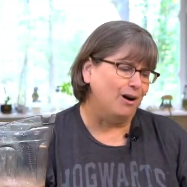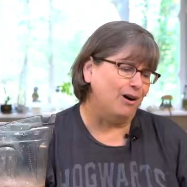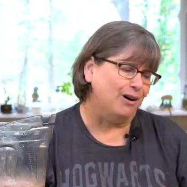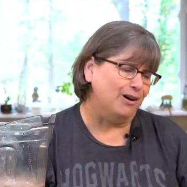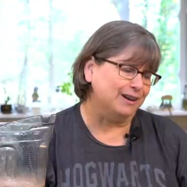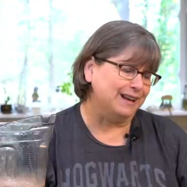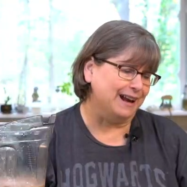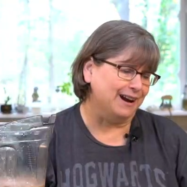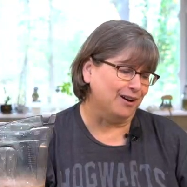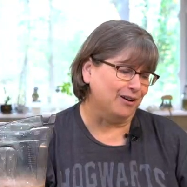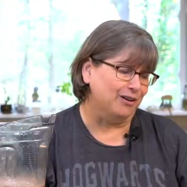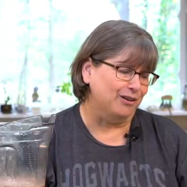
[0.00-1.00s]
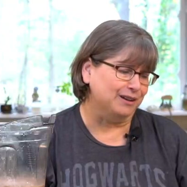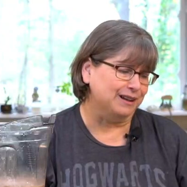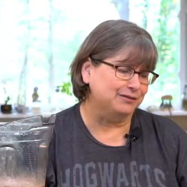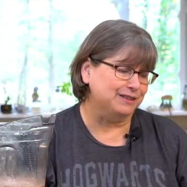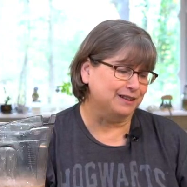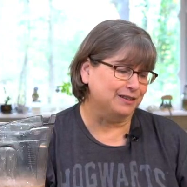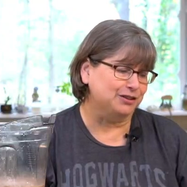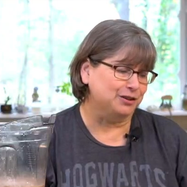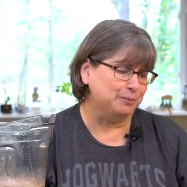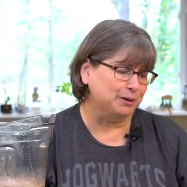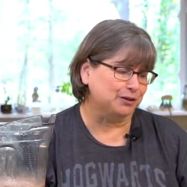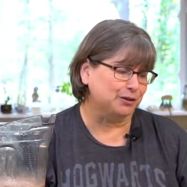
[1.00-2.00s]
Oh, Carol, gifting the
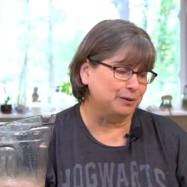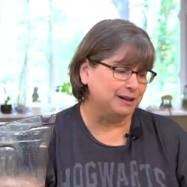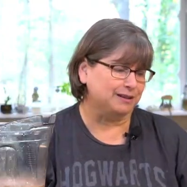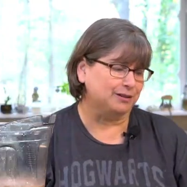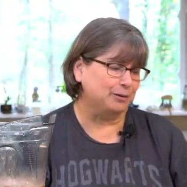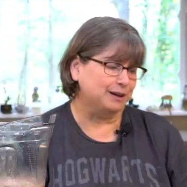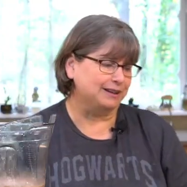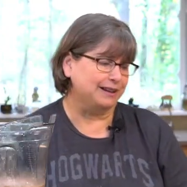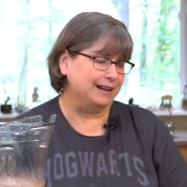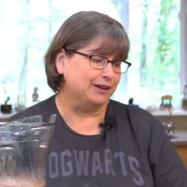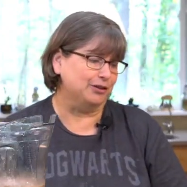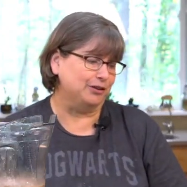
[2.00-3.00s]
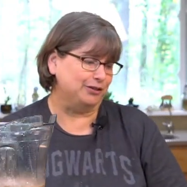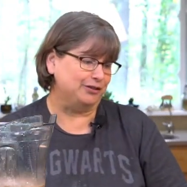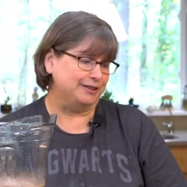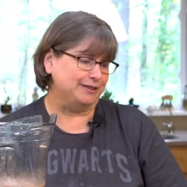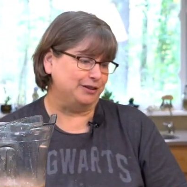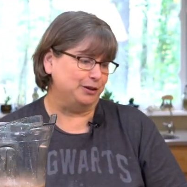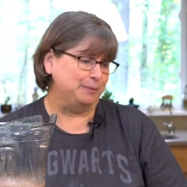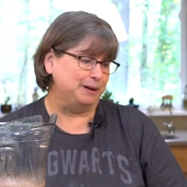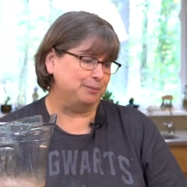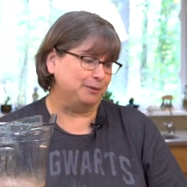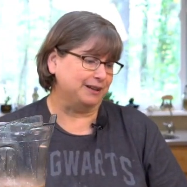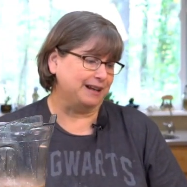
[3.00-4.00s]
two books quick, quickly introduces new
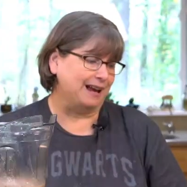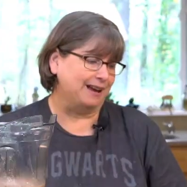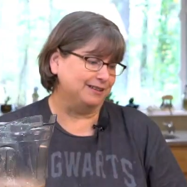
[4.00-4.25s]
people to,